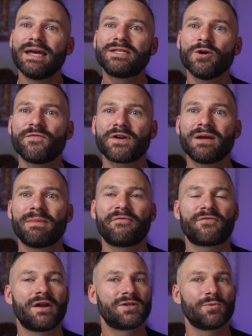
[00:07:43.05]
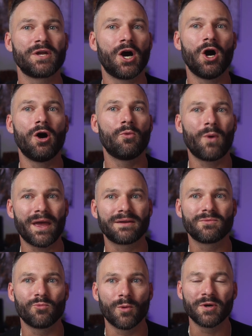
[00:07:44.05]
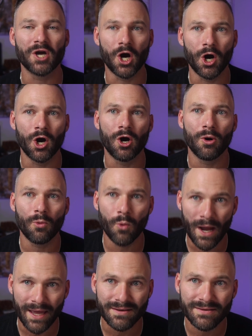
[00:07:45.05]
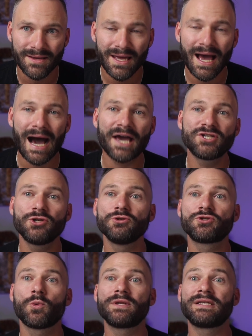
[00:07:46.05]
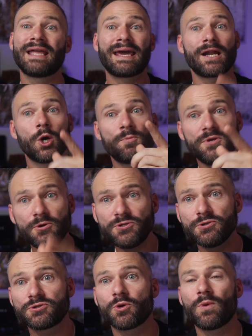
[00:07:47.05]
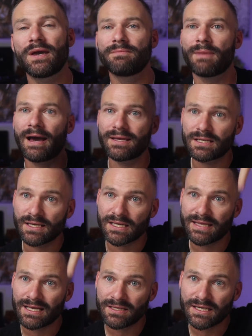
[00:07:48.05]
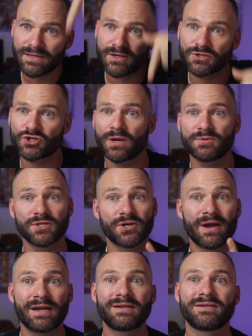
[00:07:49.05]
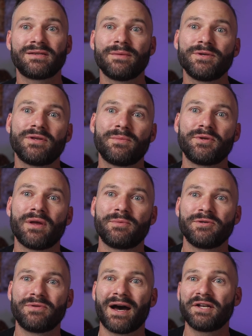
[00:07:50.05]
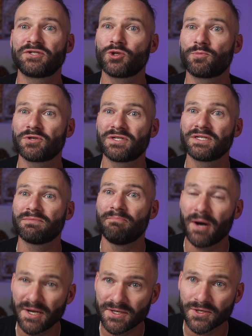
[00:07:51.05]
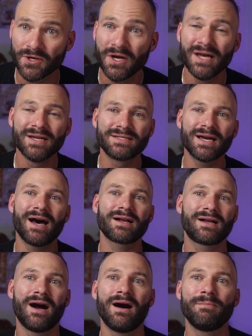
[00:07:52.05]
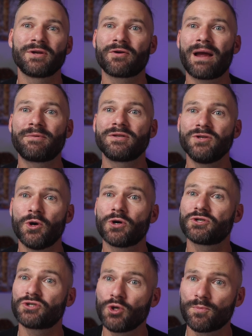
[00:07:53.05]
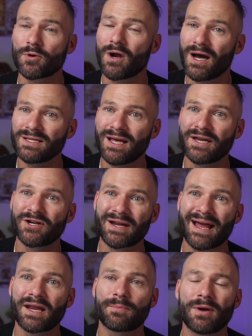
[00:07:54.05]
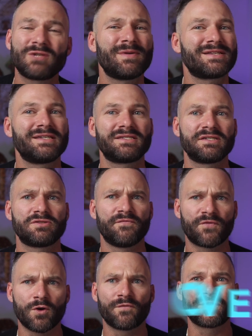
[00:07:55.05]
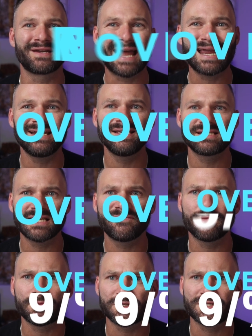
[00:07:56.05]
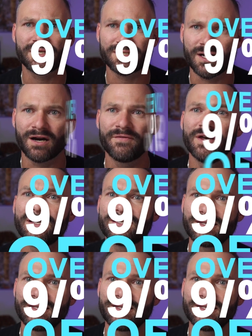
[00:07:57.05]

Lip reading: And don't forget, my friend, we all win when we all win. I choose to win today, and I hope you choose to win by clicking that link in the description or heading to www.supersidsbundle.com and grabbing your Super Online Organic Prospecting System for over 97% off